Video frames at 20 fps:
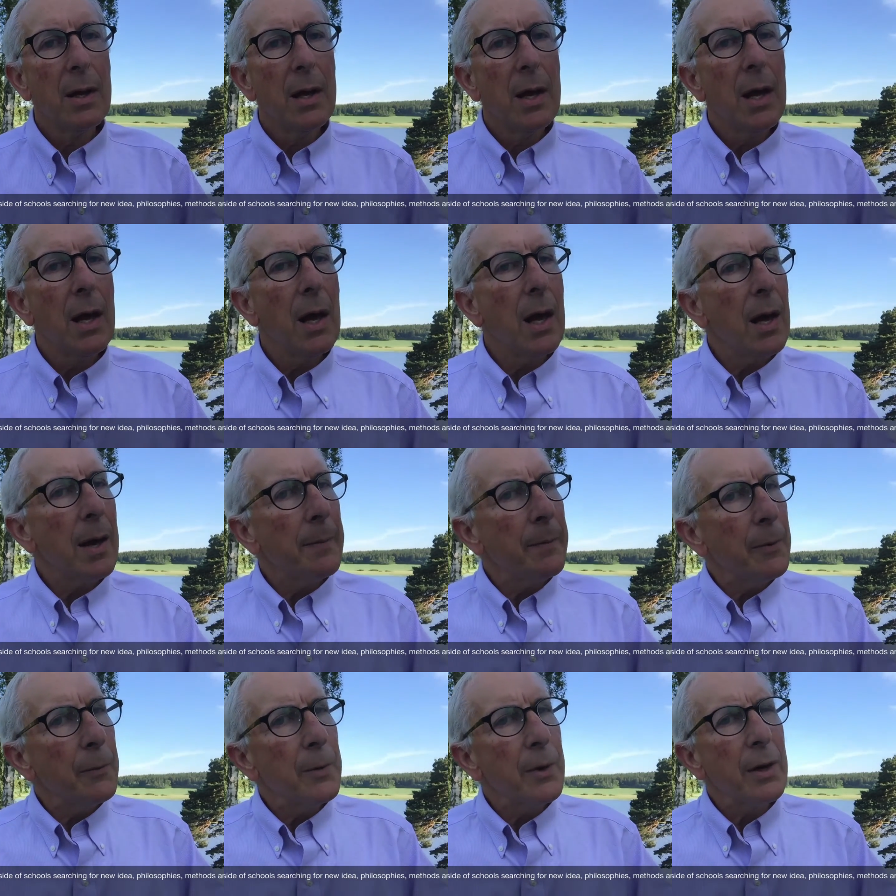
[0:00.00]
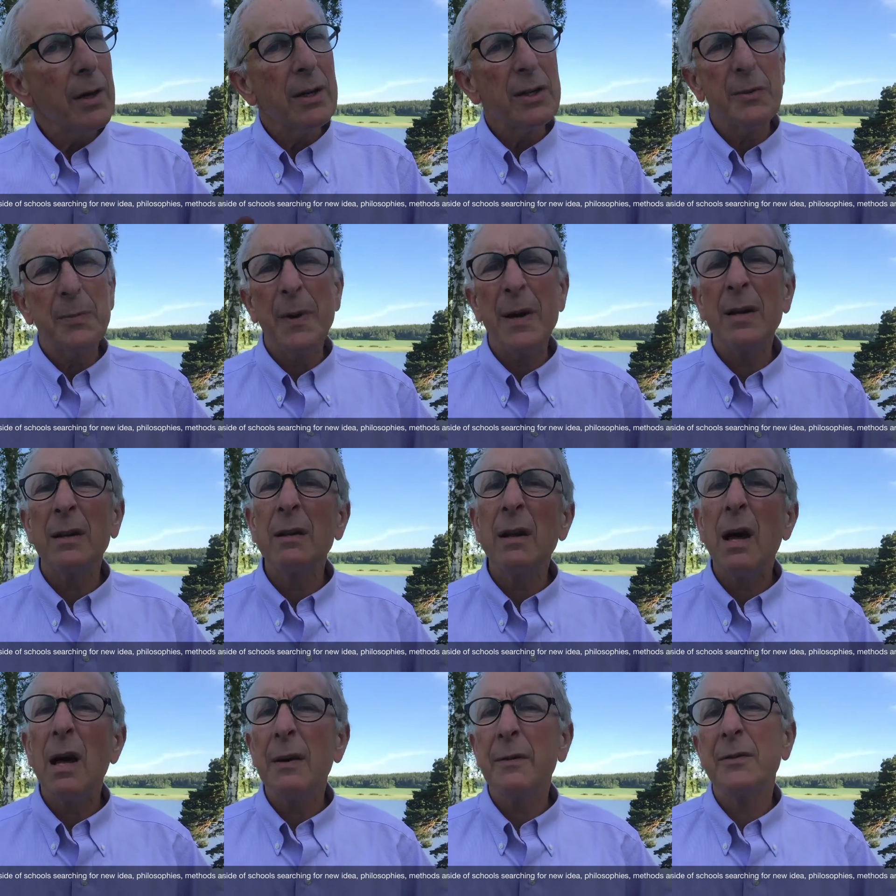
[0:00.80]
But we're going to spend a
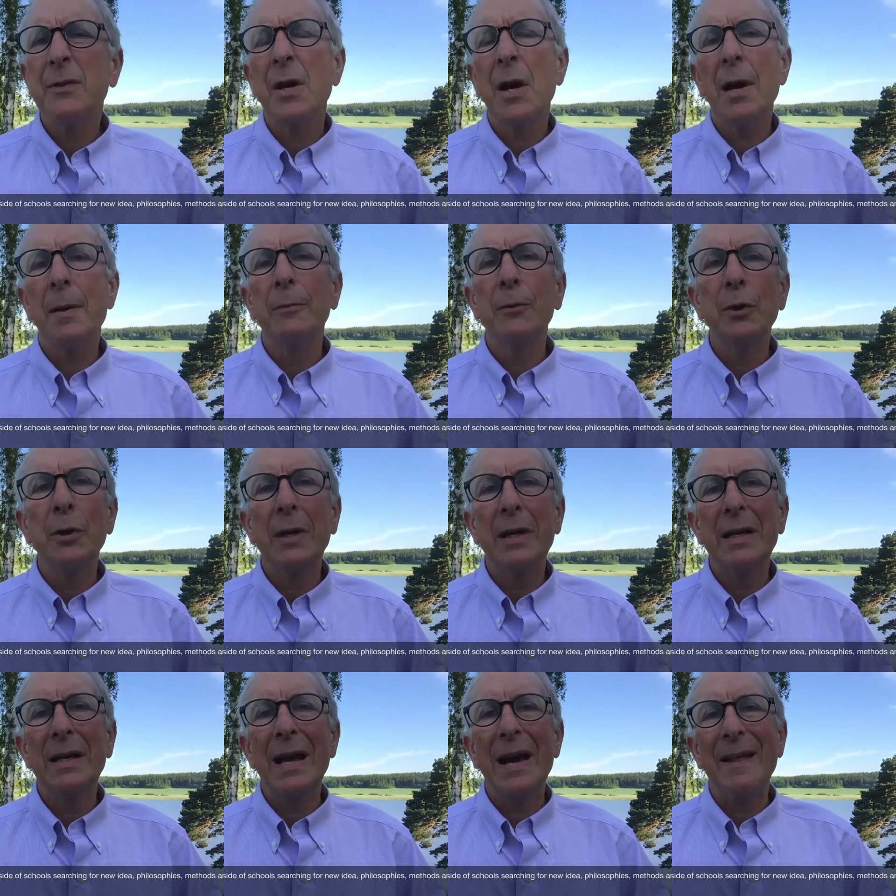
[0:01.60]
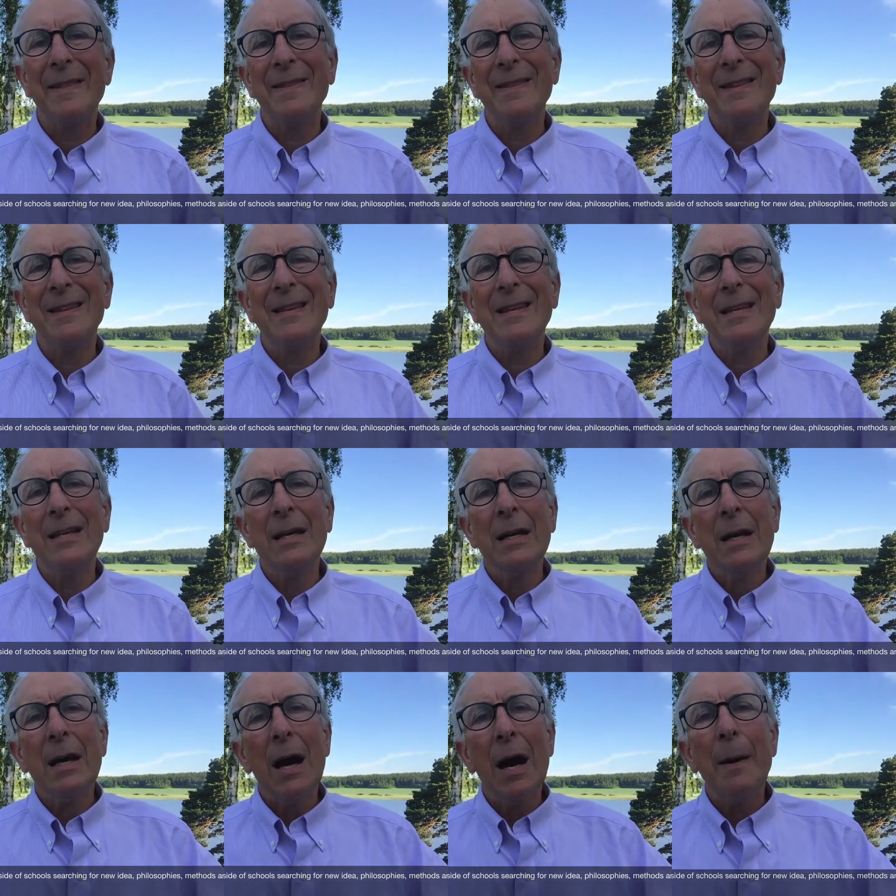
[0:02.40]
lot of time looking at the
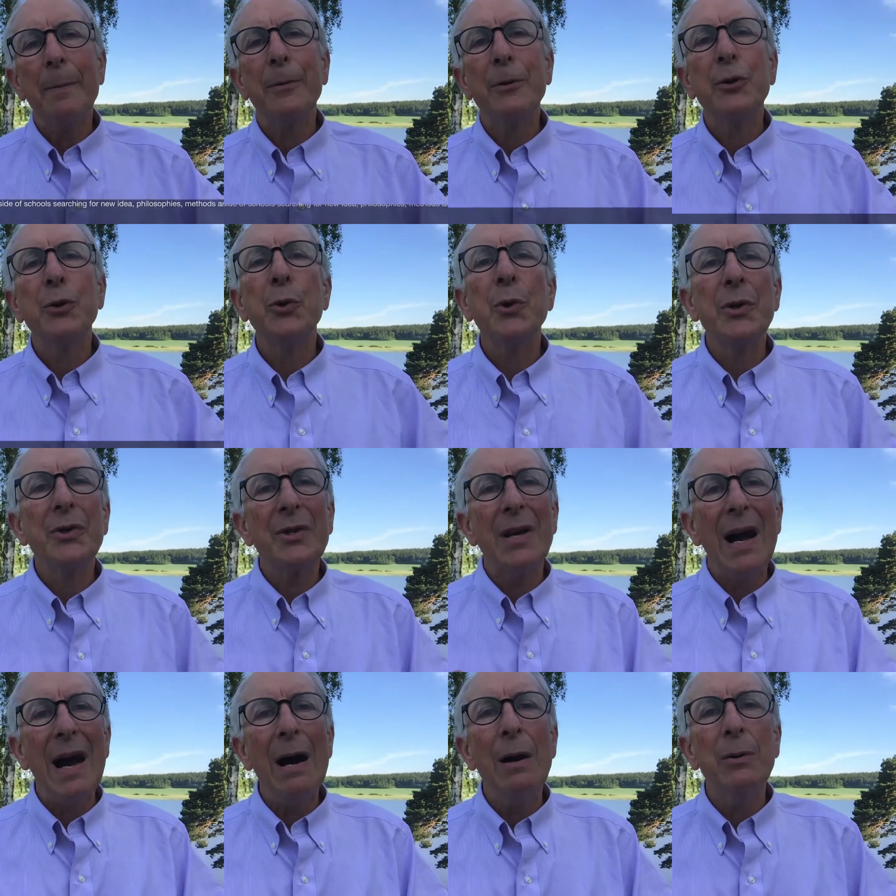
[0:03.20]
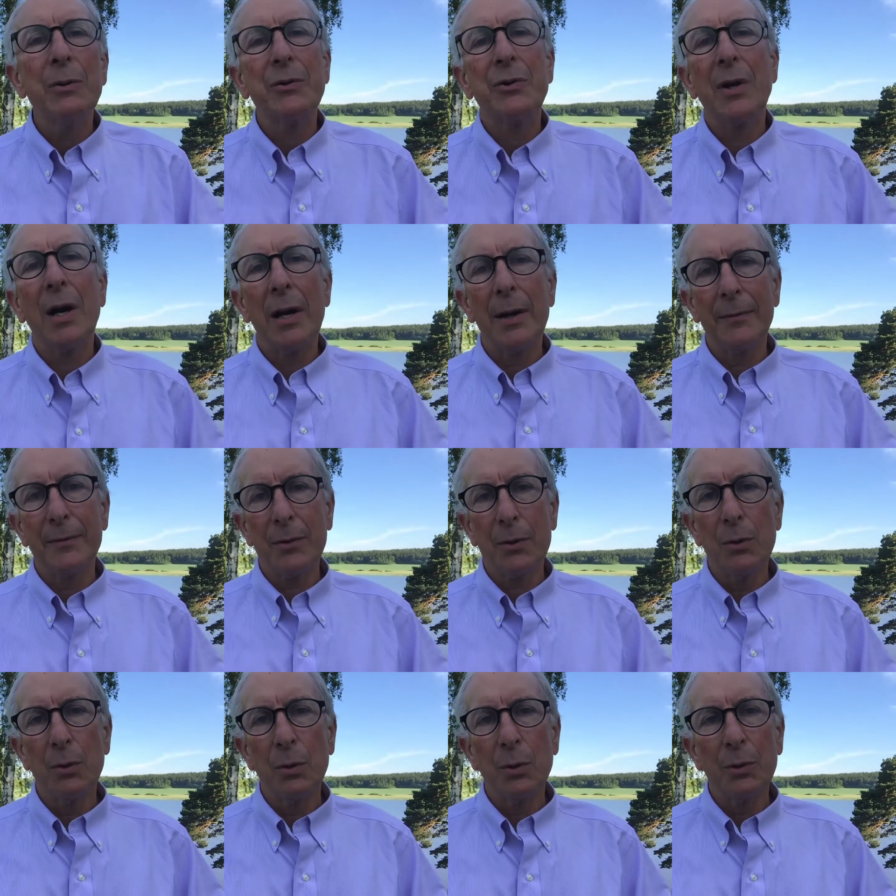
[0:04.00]
opportunities outside of
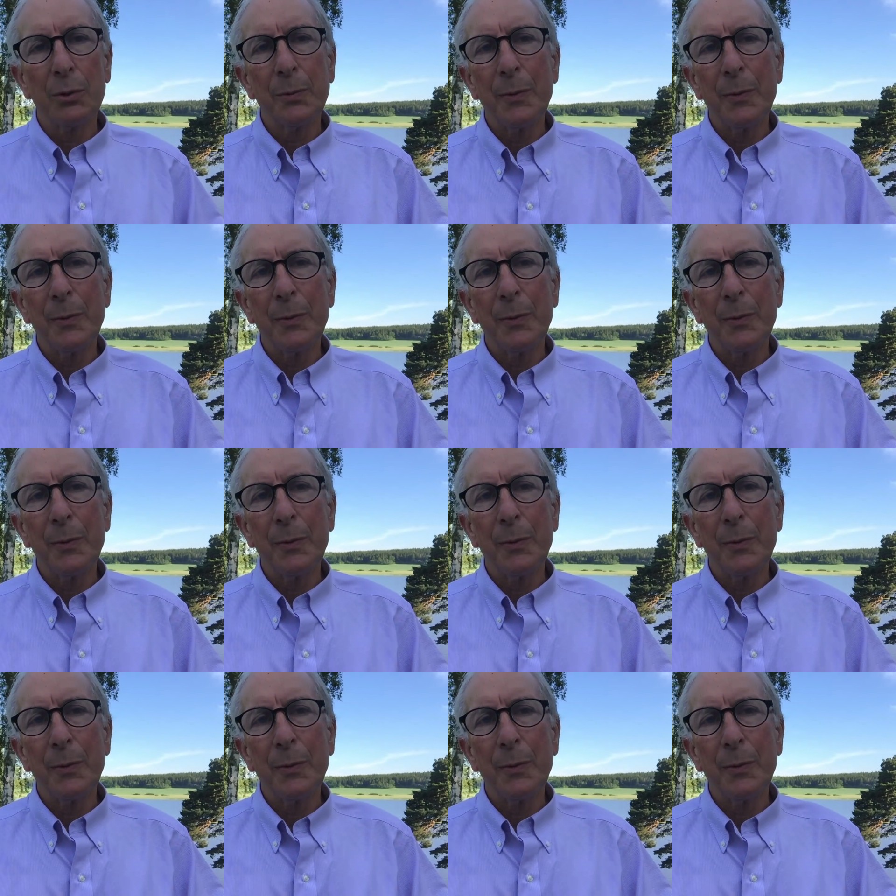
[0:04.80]
schools,